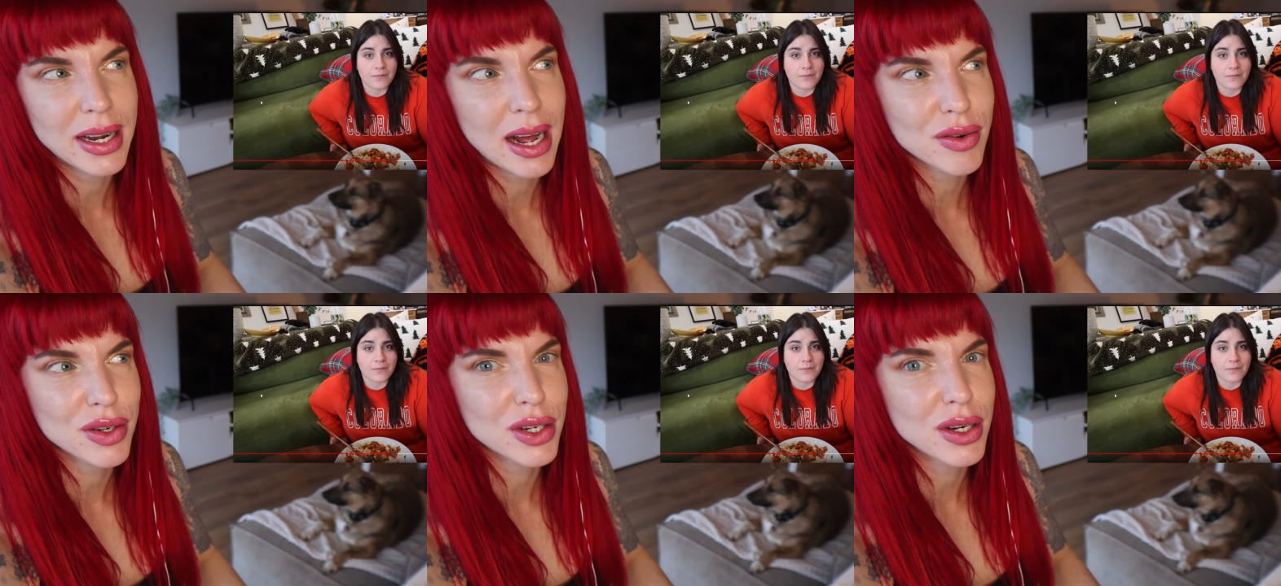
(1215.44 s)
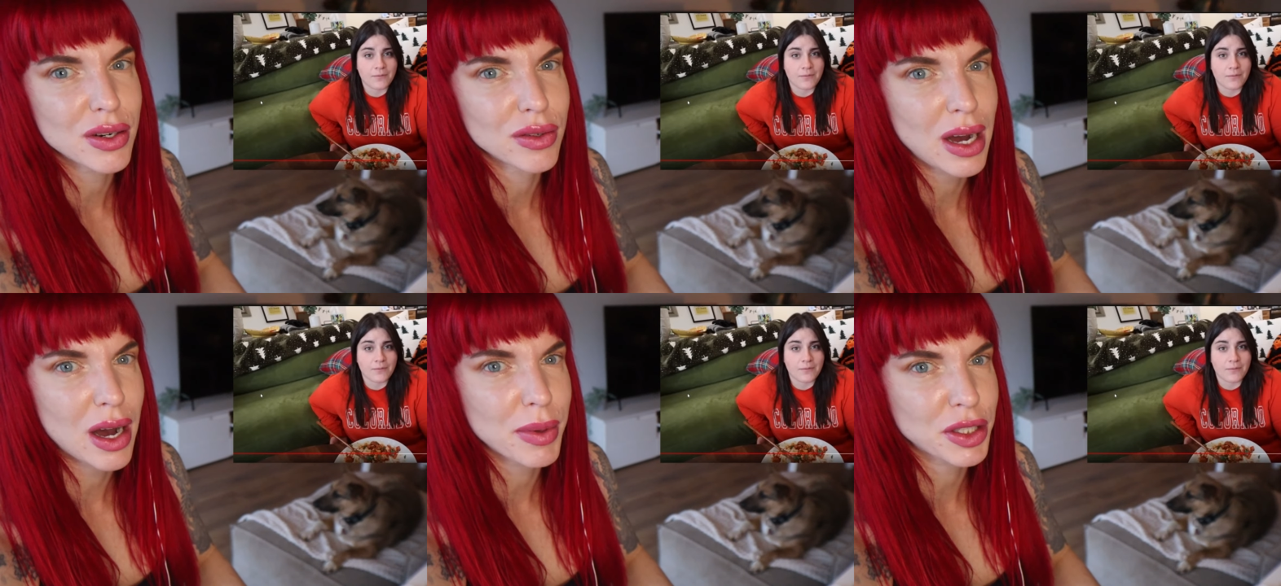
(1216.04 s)
Speaker 1: then how do you
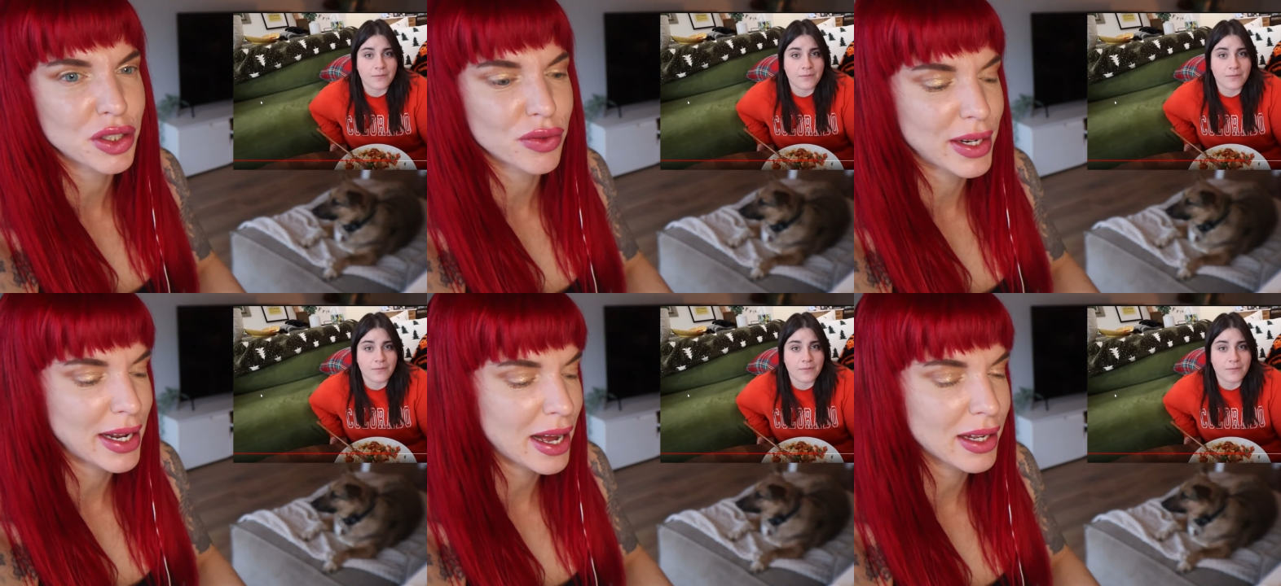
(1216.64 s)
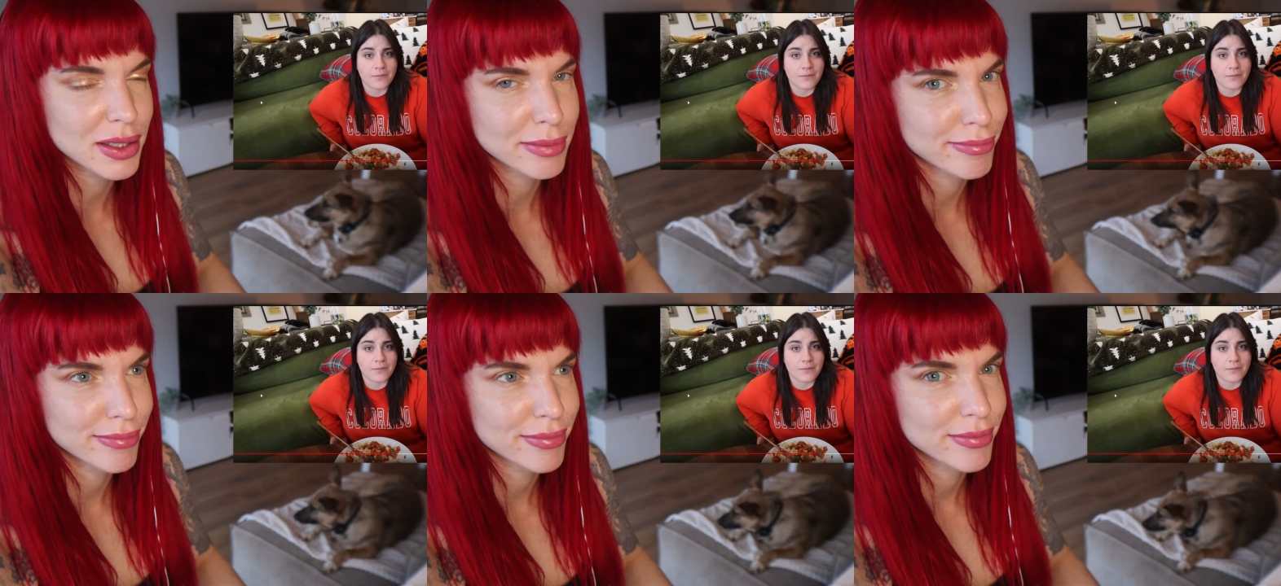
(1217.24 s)
know how much you really had?
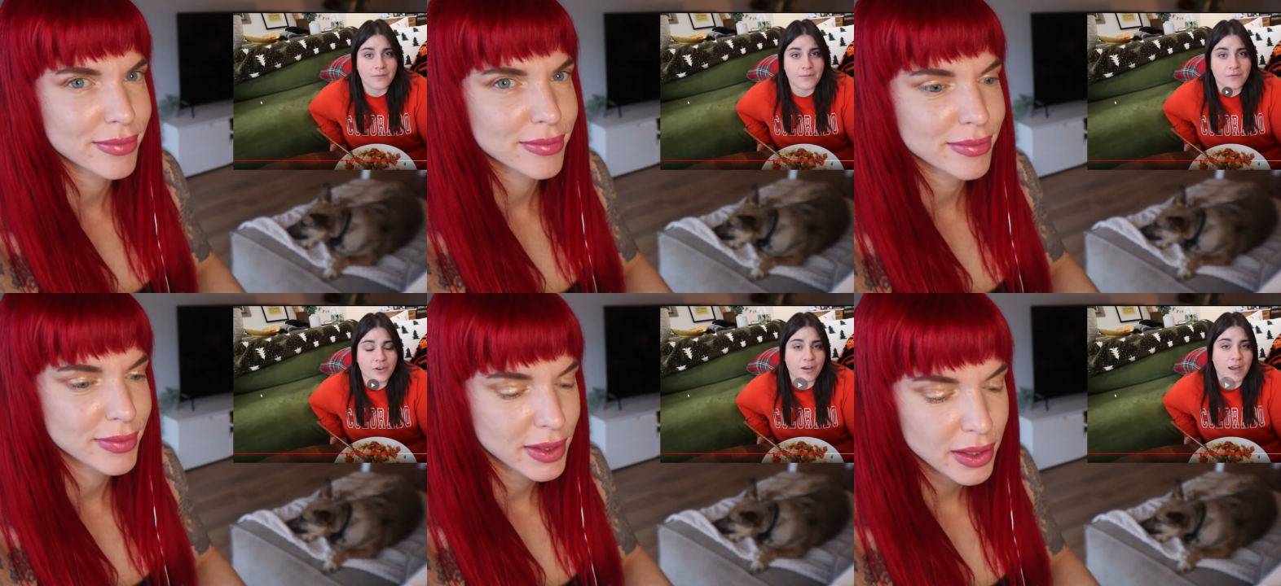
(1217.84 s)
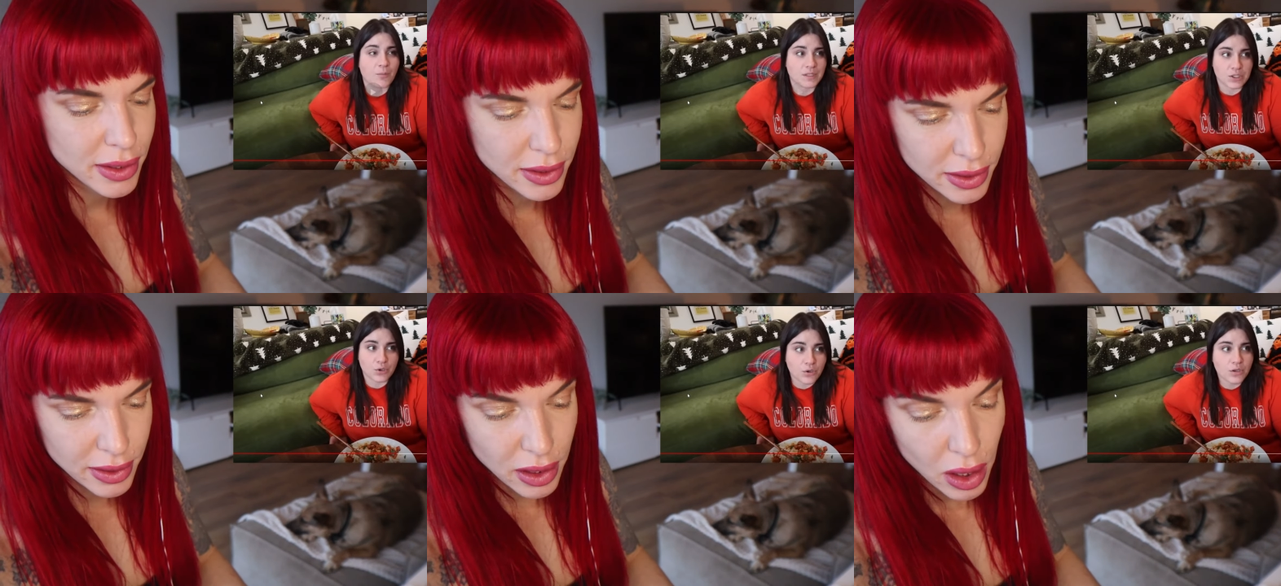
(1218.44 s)
Speaker 2: Figuring out what
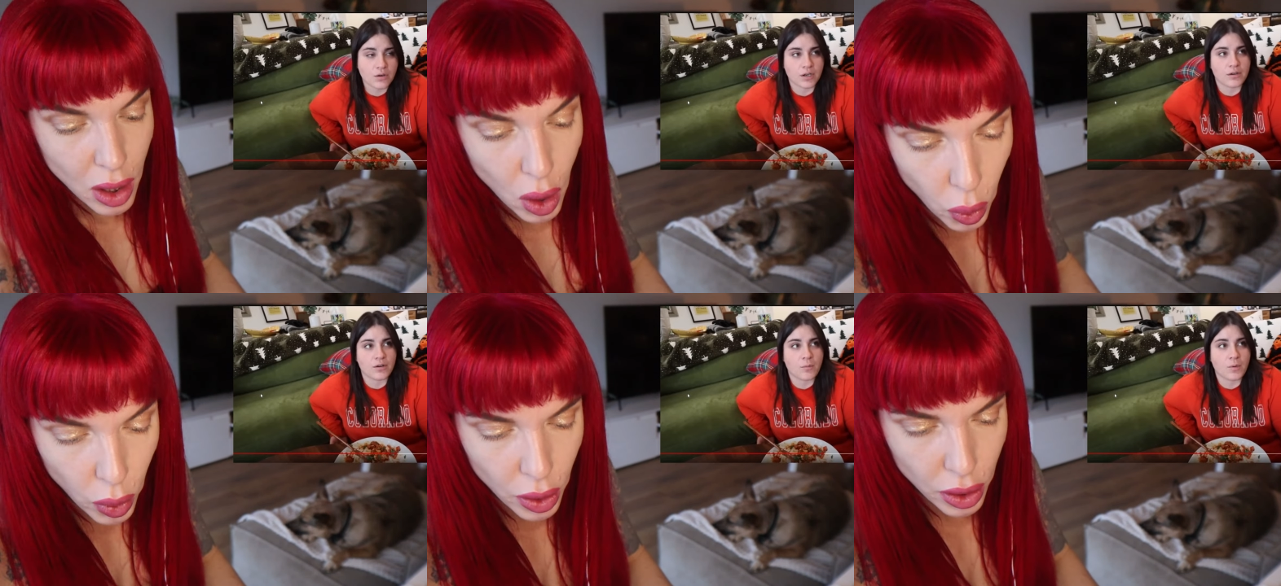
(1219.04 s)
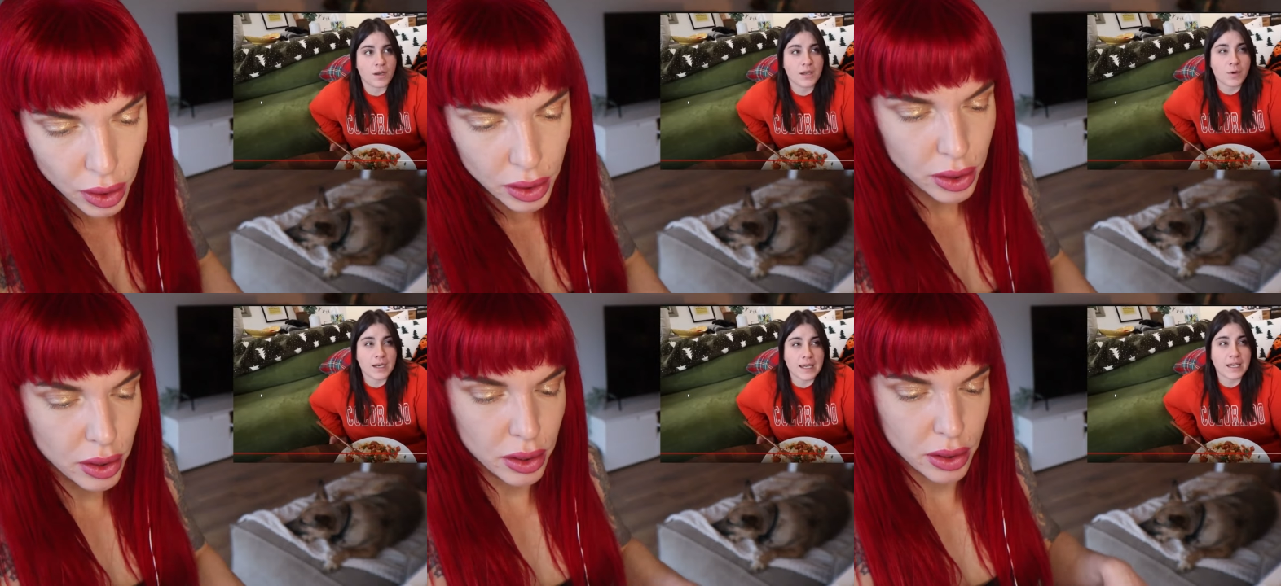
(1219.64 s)
to cook, or you don't know what you
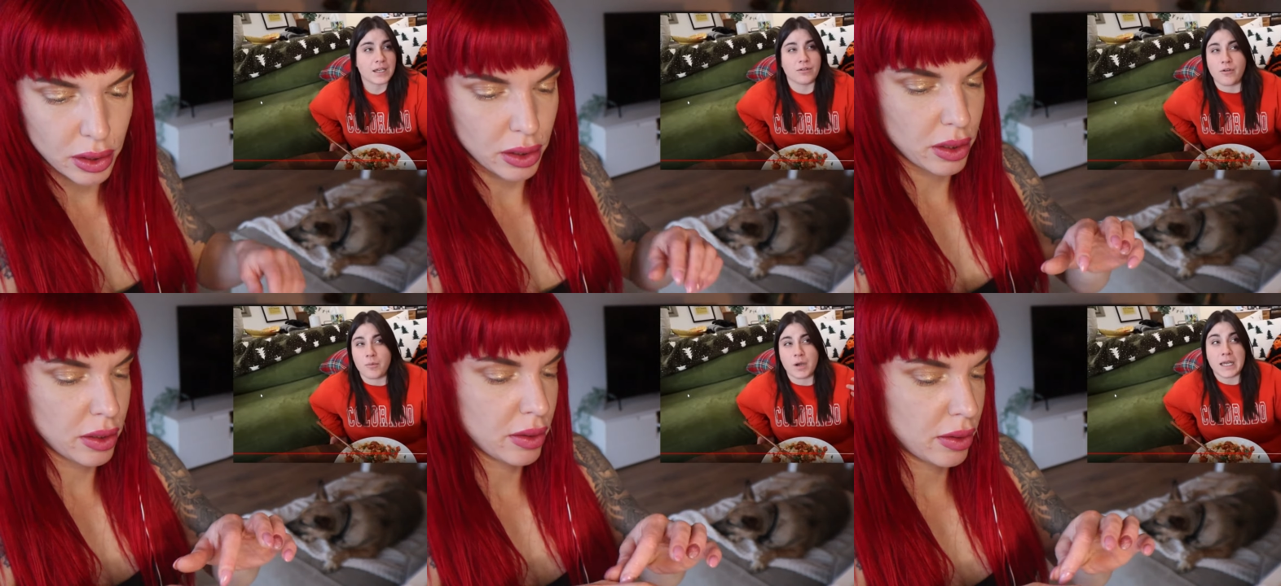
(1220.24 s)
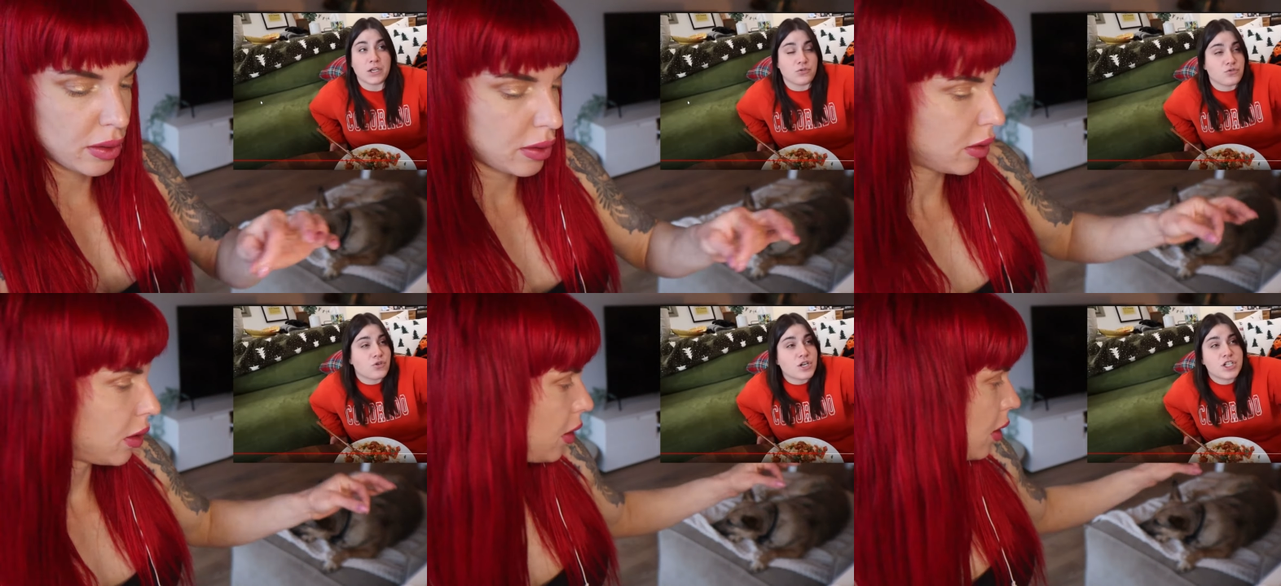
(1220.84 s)
want to eat, you know you want to eat
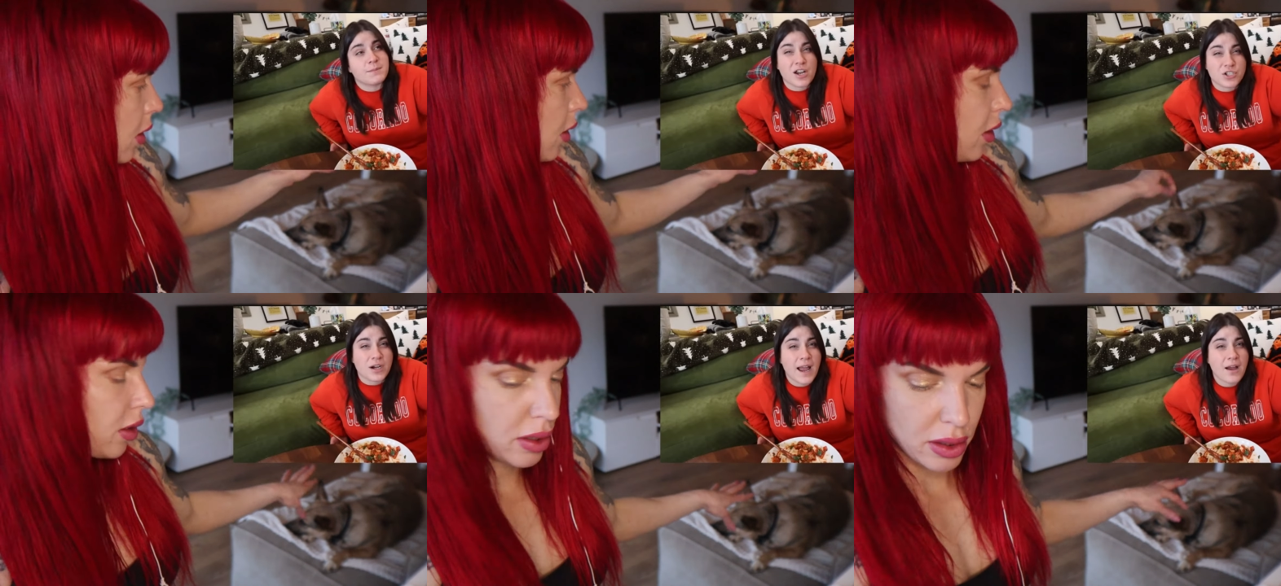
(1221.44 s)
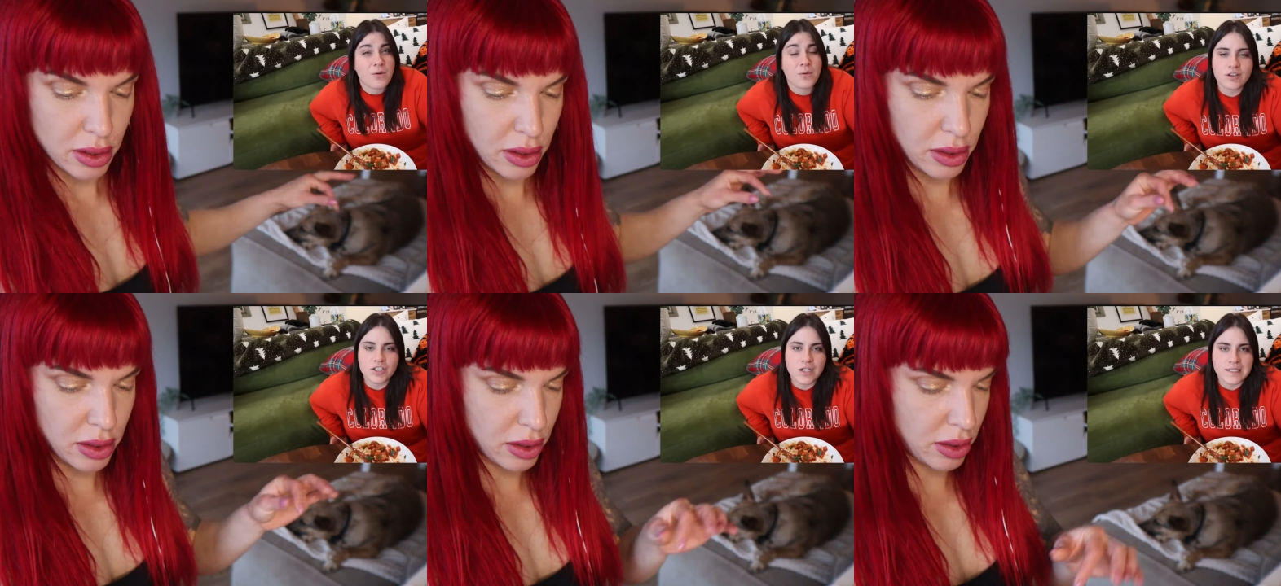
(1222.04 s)
nutritious but you're not sure how, you can start a